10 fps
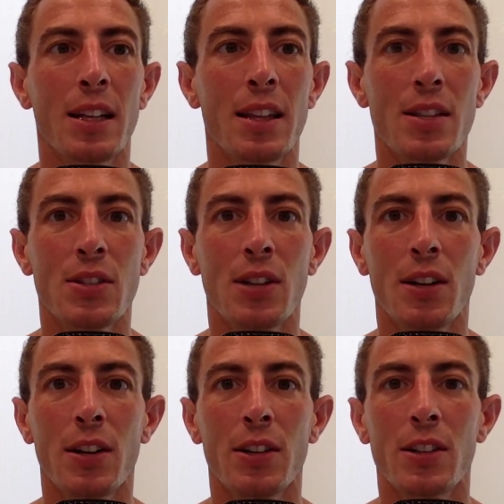this
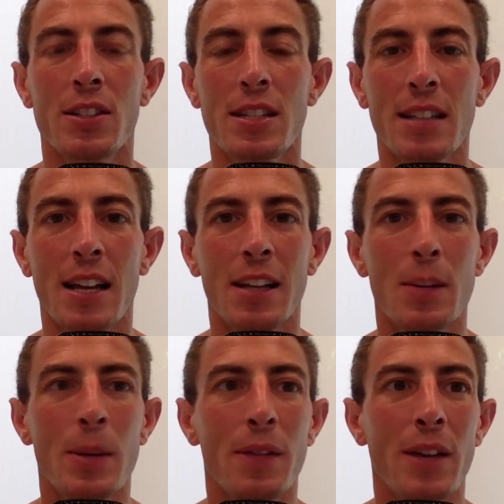starter or is this guy
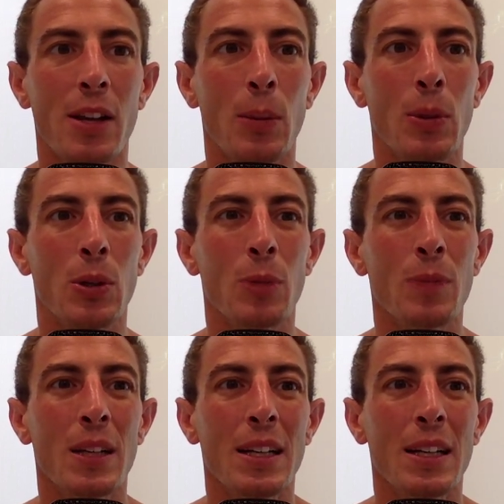going to be available?